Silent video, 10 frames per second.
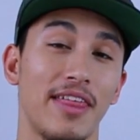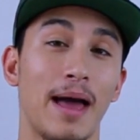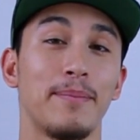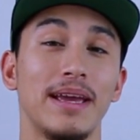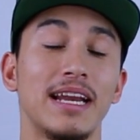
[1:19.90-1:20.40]

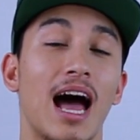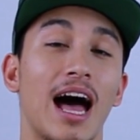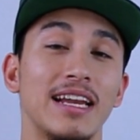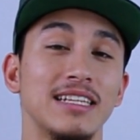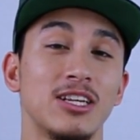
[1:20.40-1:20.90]
that being the
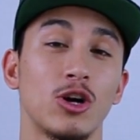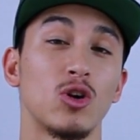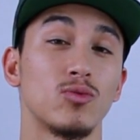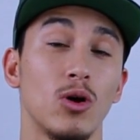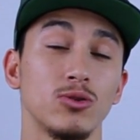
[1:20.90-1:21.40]

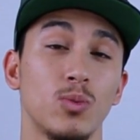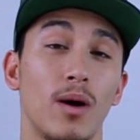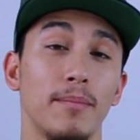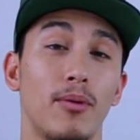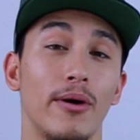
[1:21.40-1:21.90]
Adizero Rose
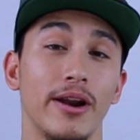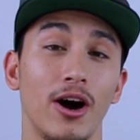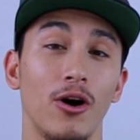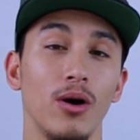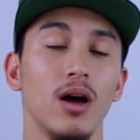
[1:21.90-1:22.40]

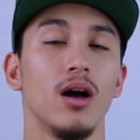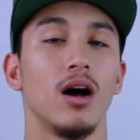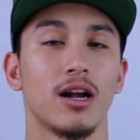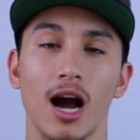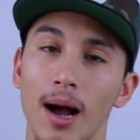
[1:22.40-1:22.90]
1.0,
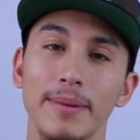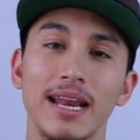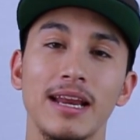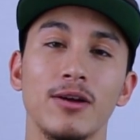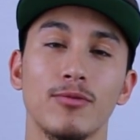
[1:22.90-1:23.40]

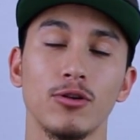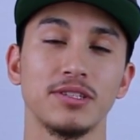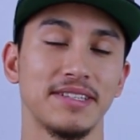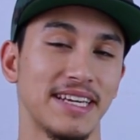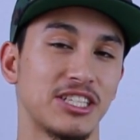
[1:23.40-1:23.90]
accommodating
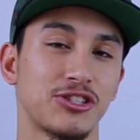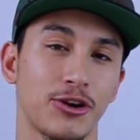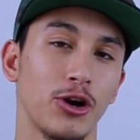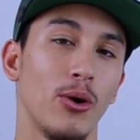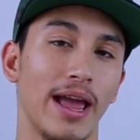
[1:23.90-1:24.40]
Rose's
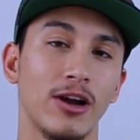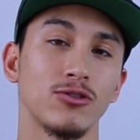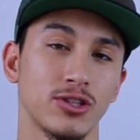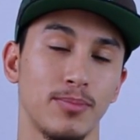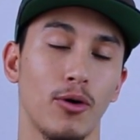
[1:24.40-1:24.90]
external
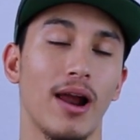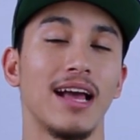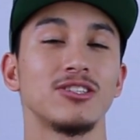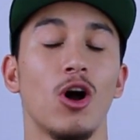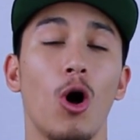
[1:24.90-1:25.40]
ankle support
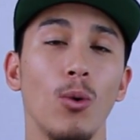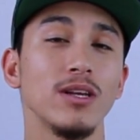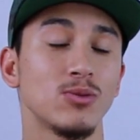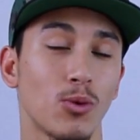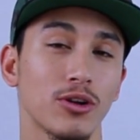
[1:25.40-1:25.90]
has
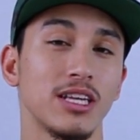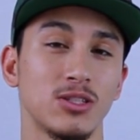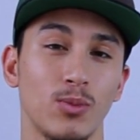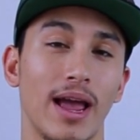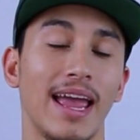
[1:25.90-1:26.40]
always worked
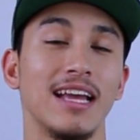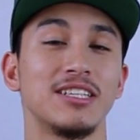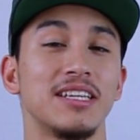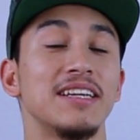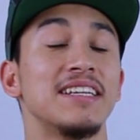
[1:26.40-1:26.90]
its way
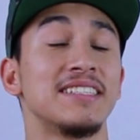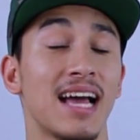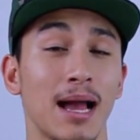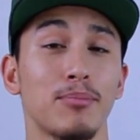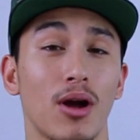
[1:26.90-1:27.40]
into the
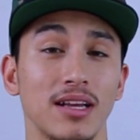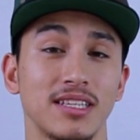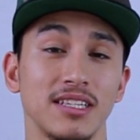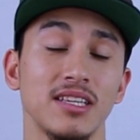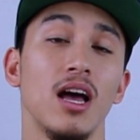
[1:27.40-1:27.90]
design
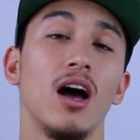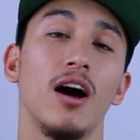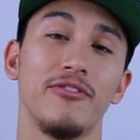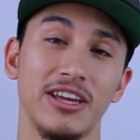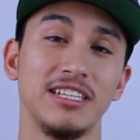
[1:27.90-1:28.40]
process
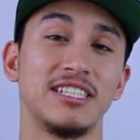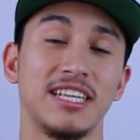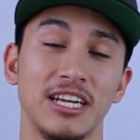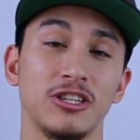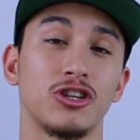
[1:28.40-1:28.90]
of each
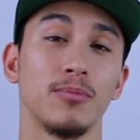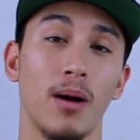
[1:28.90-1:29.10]
signature